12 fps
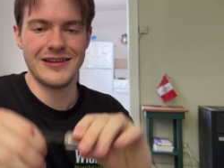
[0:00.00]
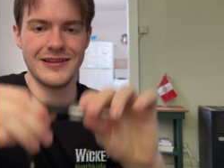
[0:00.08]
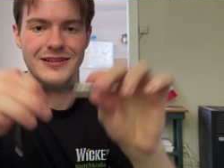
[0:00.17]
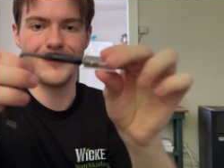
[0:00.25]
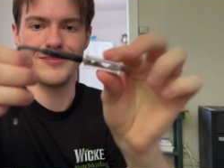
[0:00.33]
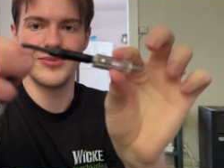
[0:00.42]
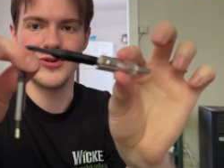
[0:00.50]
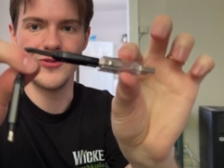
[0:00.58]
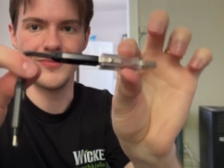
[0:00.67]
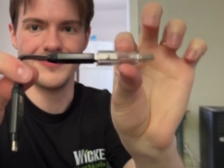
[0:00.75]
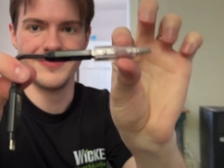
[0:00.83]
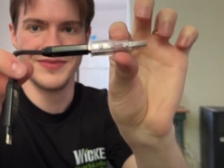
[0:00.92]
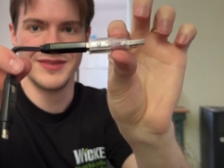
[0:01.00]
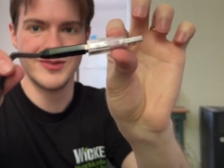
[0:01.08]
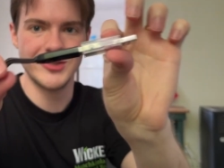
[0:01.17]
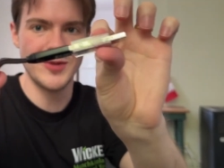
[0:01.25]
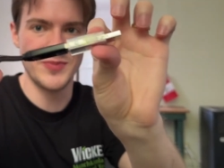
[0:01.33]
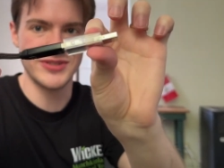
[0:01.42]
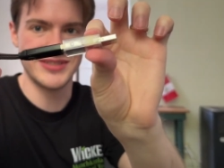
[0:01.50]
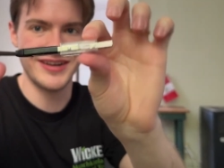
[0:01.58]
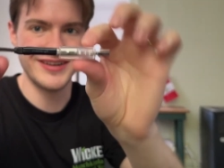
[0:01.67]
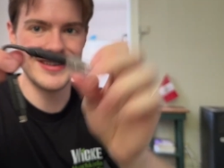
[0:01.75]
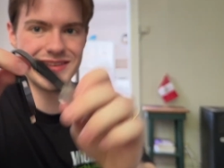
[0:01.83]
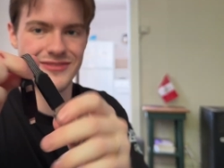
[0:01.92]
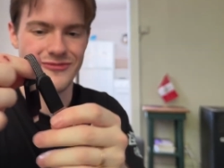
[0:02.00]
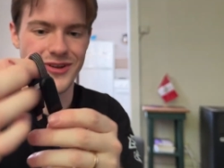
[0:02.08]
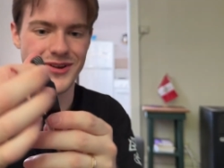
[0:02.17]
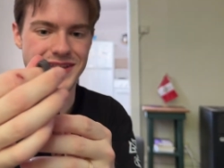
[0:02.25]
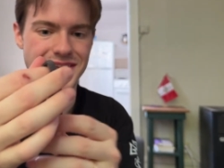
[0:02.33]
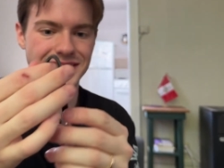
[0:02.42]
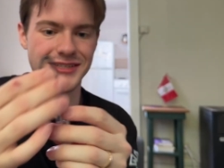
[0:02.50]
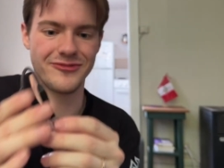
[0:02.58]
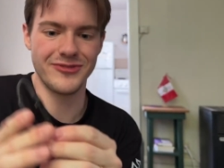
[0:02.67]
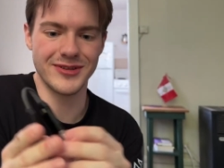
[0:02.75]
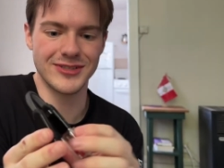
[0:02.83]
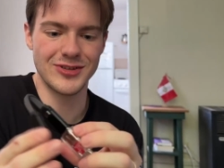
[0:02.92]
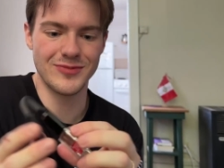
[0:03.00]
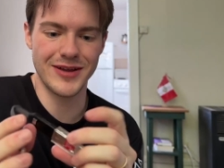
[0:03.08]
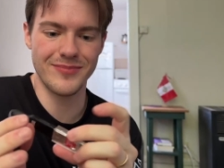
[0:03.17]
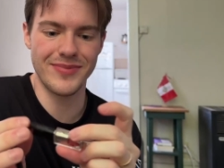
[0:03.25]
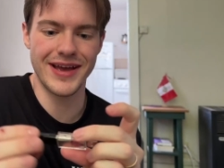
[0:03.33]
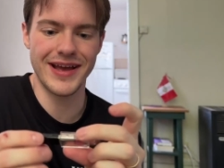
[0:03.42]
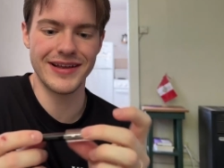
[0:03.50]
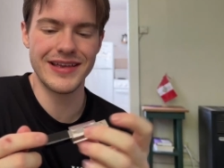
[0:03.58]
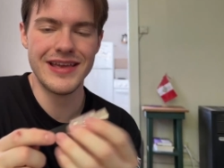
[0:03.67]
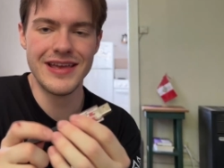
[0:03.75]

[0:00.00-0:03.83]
and boom. Super tiny, very easy to fit into my bag,